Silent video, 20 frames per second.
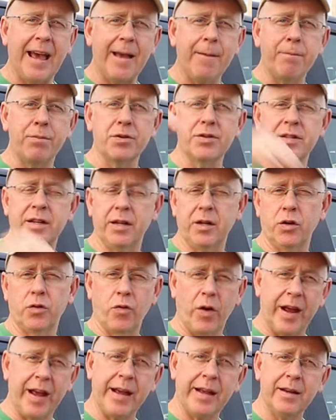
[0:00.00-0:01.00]
eight percent
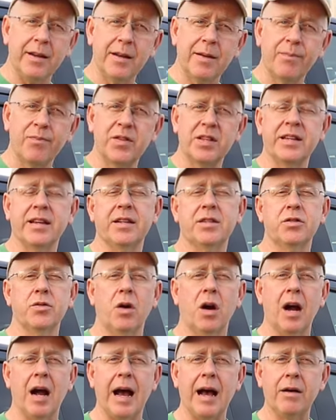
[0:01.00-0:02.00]
grade to get to
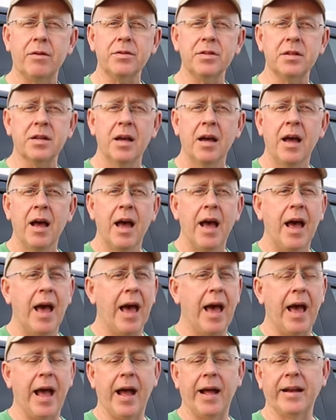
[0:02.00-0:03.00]
our house.
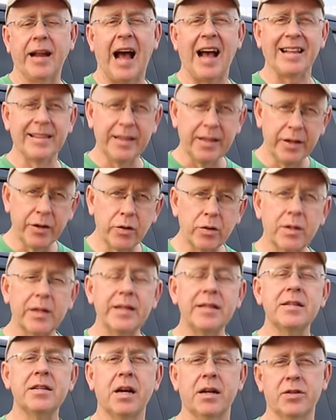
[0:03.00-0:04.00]
And I
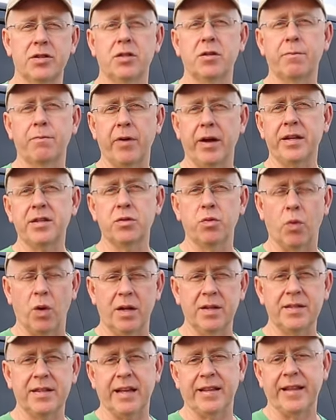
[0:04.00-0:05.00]
literally touched the brakes
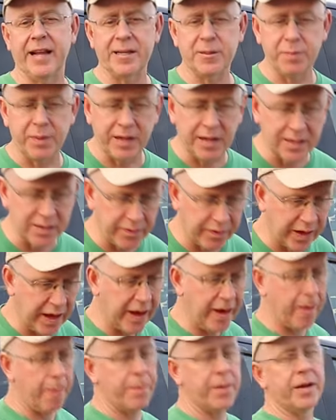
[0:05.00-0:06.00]
once, and that's because of a
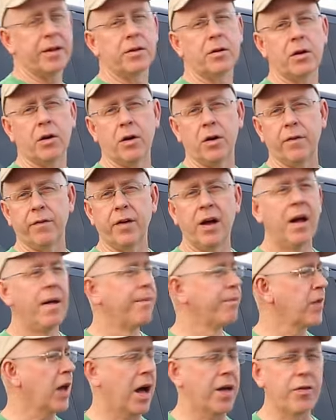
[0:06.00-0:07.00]
hairpin curve.
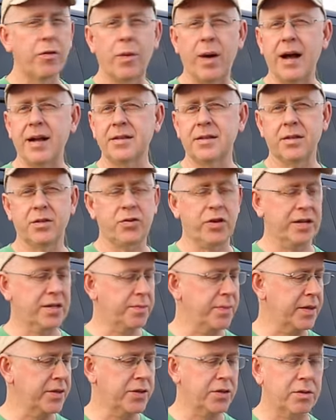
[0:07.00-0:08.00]
Otherwise, the
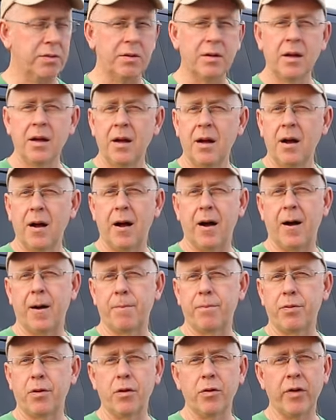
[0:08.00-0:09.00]
transmission
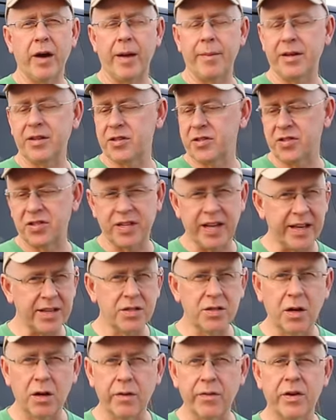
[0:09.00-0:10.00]
uh, programming just
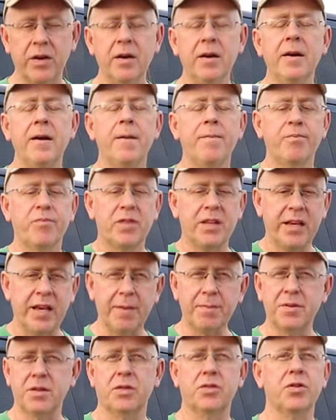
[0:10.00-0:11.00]
takes over,
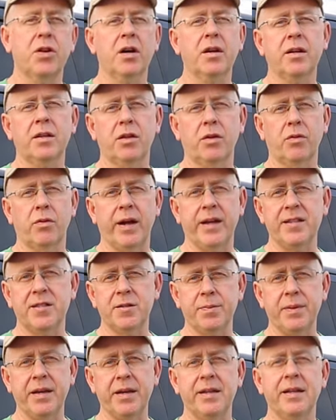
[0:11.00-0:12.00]
keeps the truck at the right
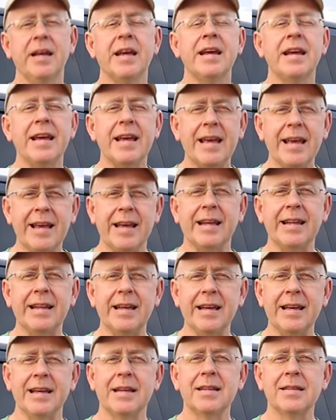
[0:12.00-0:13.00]
speed. It
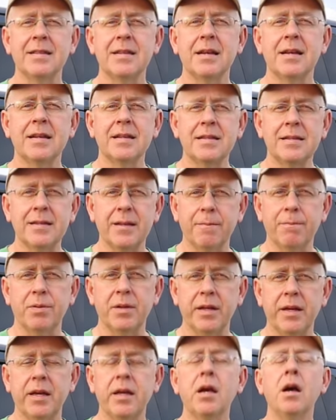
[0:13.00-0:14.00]
is
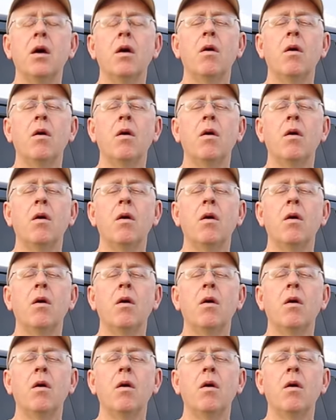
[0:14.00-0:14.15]
simply